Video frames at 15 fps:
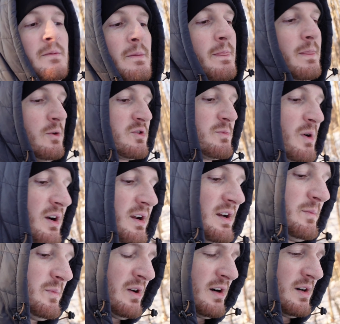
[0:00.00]
Those
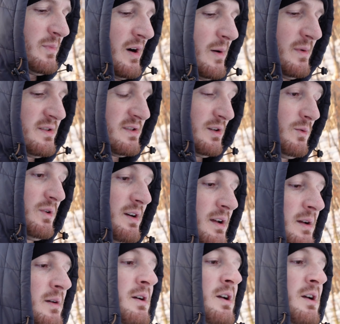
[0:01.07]
marketing PR departments that want to